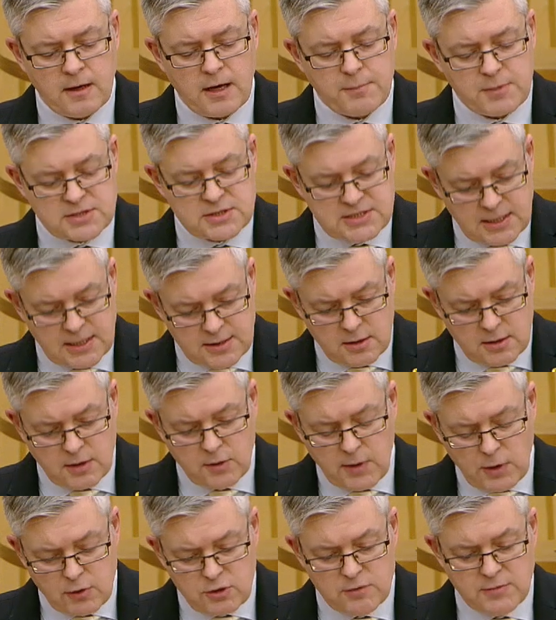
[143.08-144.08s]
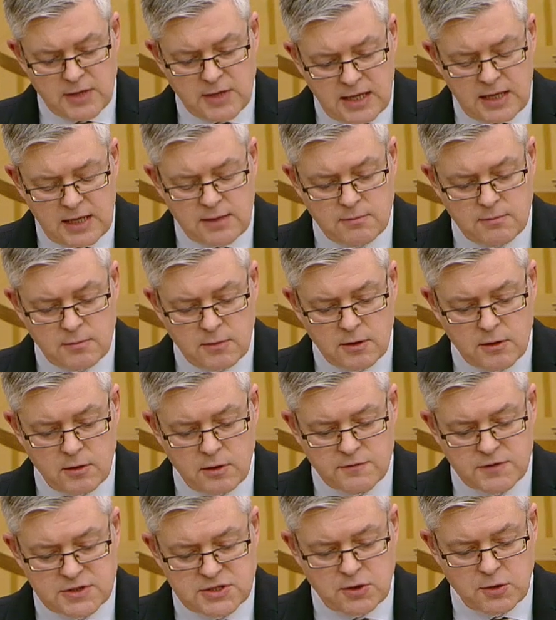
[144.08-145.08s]
I particularly welcome the aim
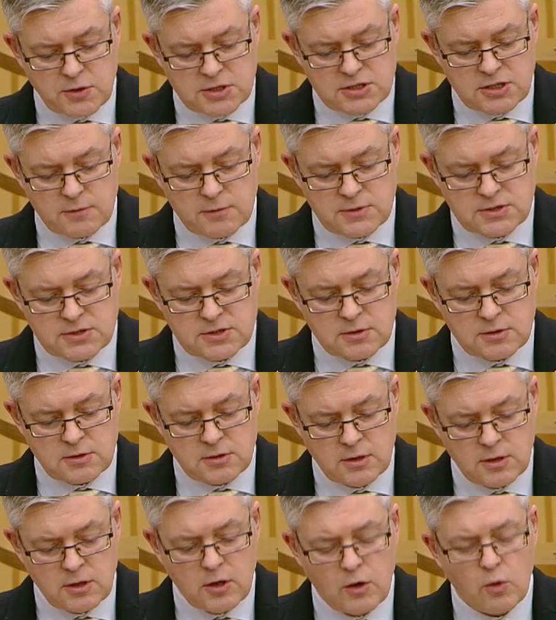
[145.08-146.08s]
of the Scottish Government to